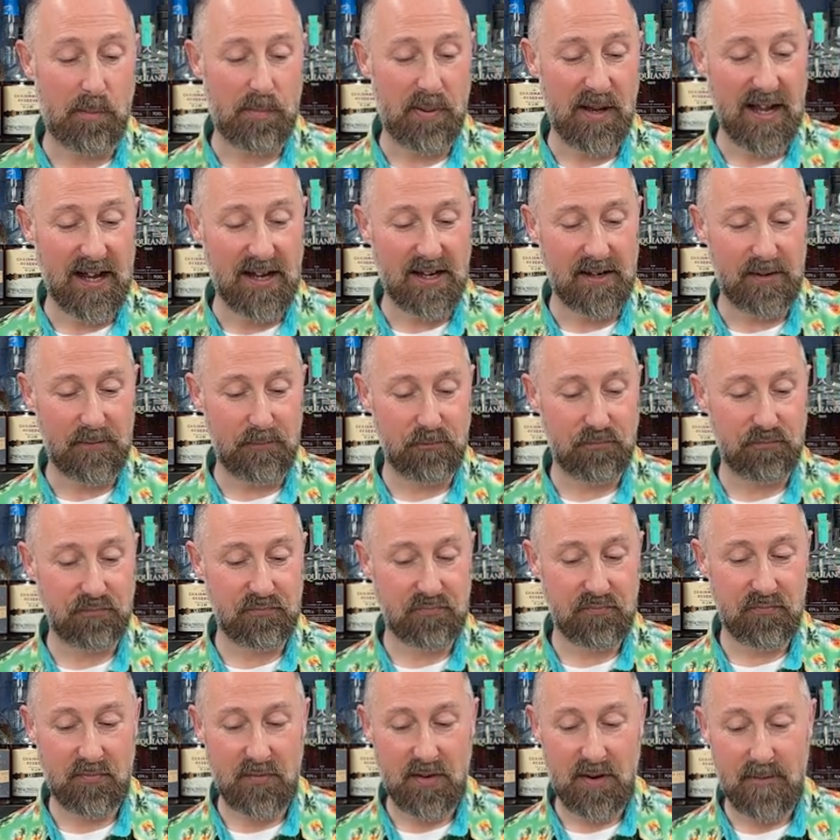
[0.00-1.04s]
pick,
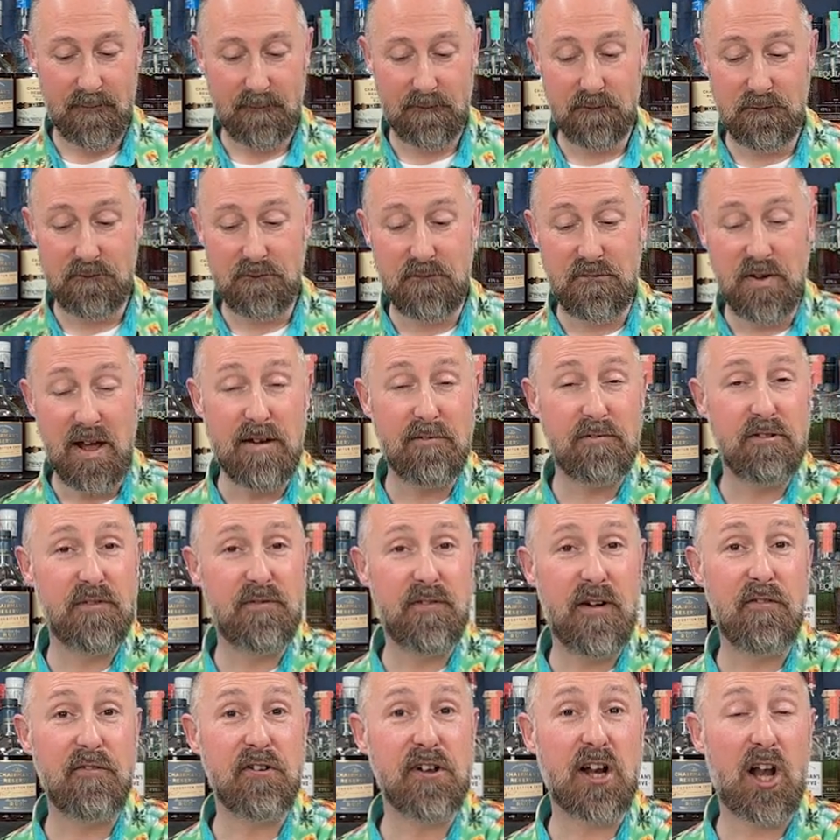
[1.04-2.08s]
very,
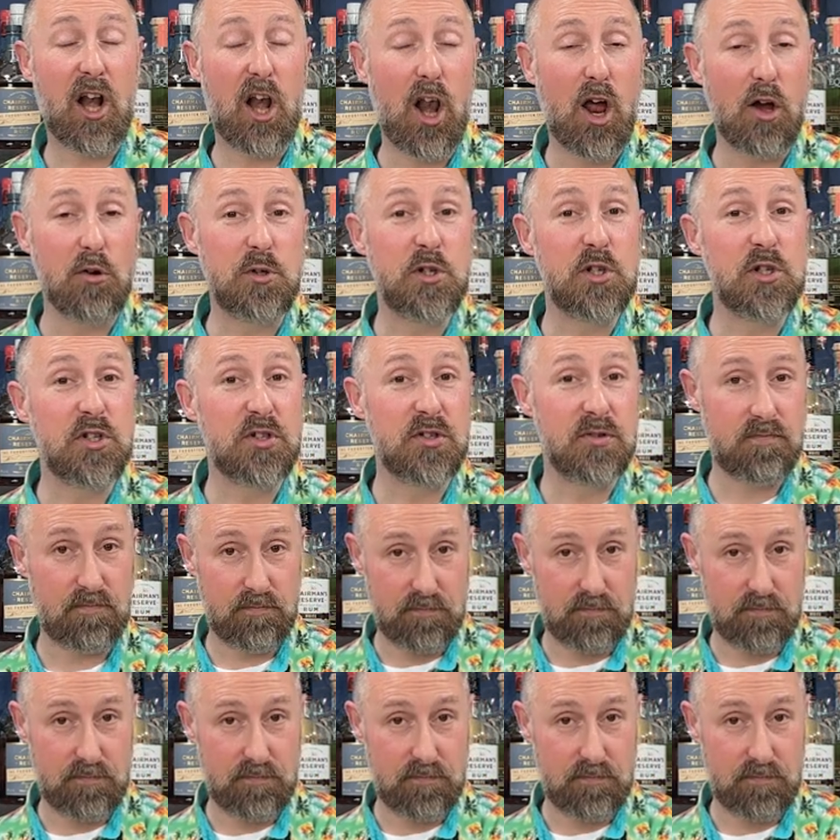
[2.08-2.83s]
very close